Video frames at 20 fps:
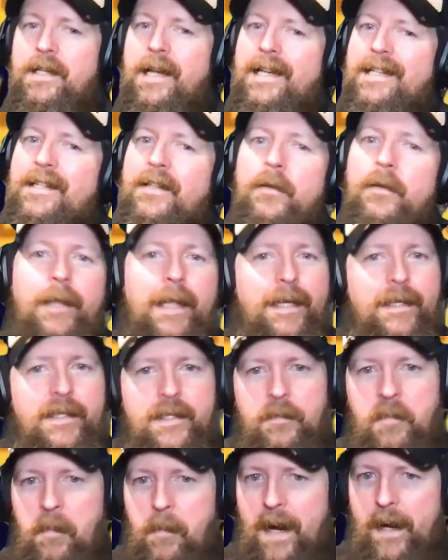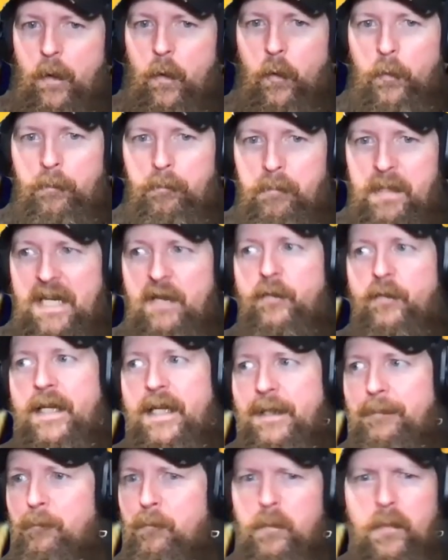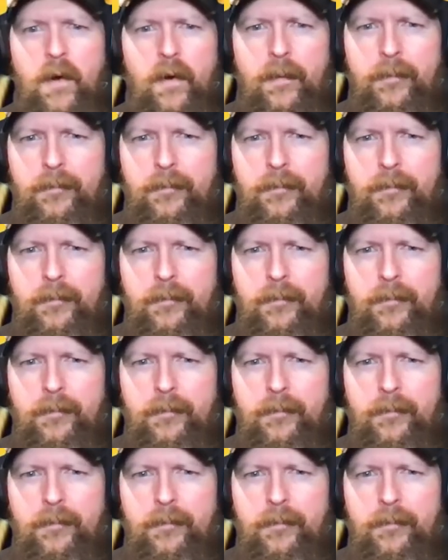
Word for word: which I still like some of my old beefy,